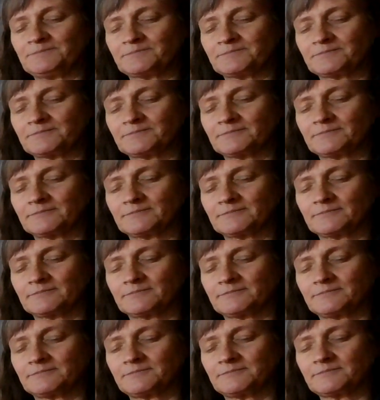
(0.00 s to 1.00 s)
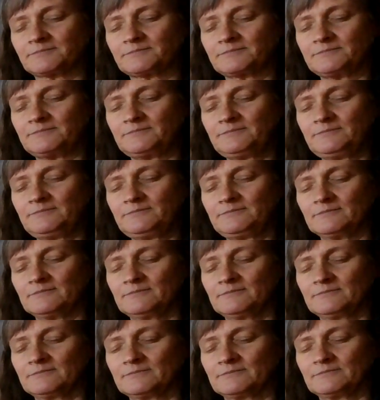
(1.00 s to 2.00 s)

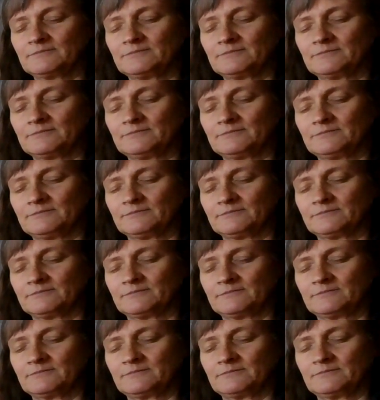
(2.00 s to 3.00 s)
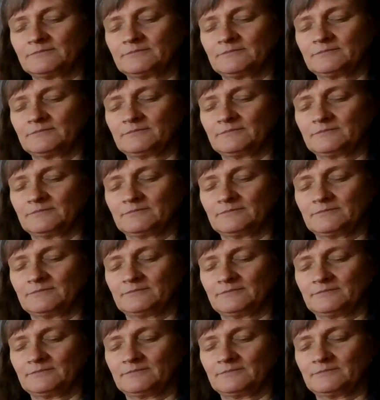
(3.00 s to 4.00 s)

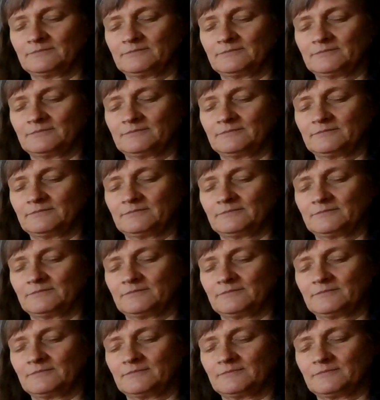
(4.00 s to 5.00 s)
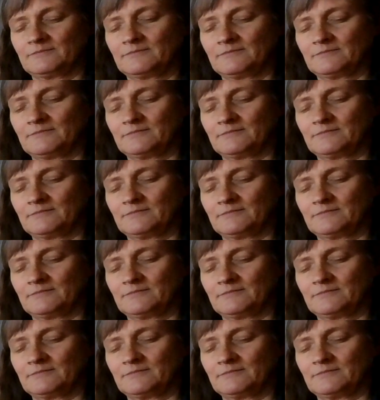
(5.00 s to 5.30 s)
[no speech]